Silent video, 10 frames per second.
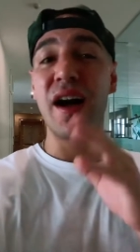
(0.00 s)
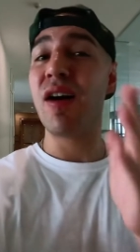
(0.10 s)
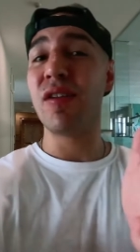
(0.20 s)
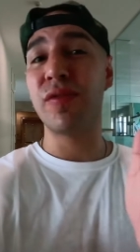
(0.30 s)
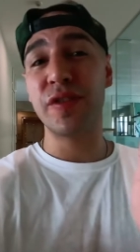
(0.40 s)

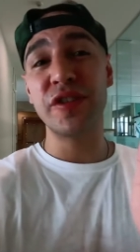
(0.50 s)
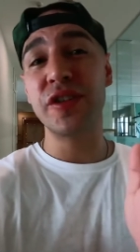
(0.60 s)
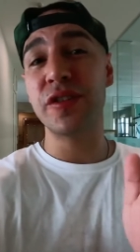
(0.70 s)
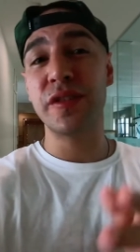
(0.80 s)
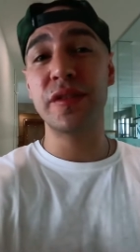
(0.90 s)
all for
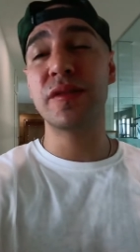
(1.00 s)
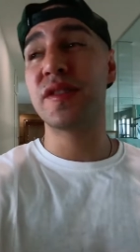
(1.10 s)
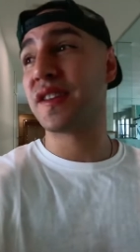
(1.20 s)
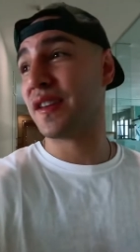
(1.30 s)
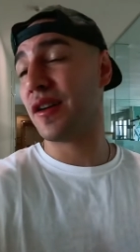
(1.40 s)
your
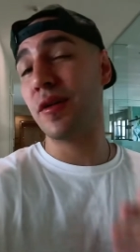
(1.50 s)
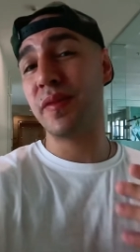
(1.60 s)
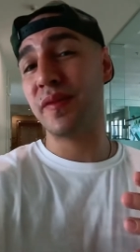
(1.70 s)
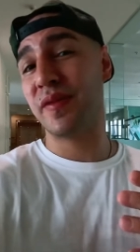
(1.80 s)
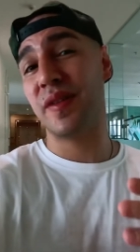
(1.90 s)
use,
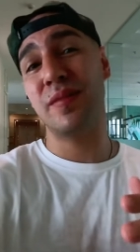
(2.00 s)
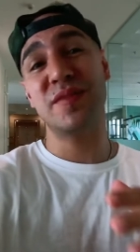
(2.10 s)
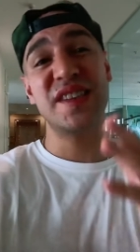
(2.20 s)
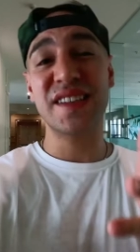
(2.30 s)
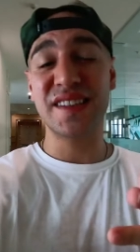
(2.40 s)
open
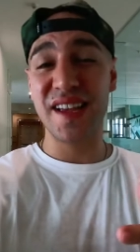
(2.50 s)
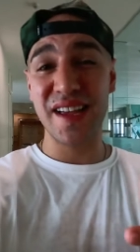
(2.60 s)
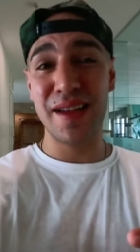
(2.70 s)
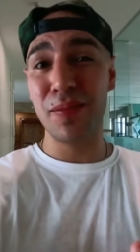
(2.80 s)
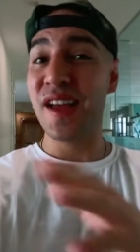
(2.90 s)
from 6
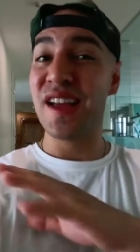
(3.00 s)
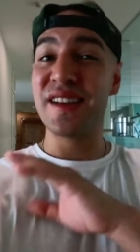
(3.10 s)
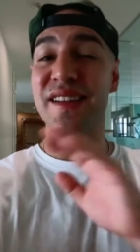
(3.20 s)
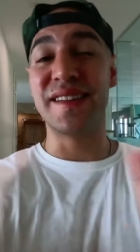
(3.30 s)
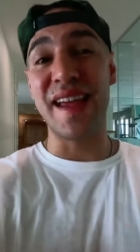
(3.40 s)
a.m.
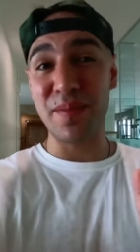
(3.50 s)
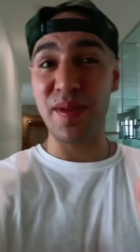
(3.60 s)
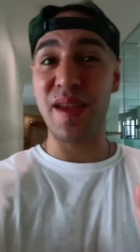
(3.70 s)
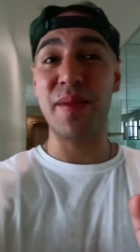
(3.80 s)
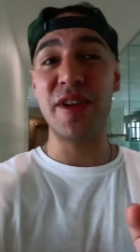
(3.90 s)
to 10
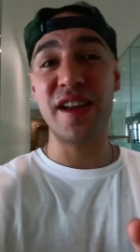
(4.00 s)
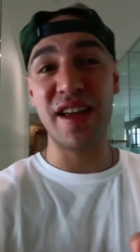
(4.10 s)
p.m. at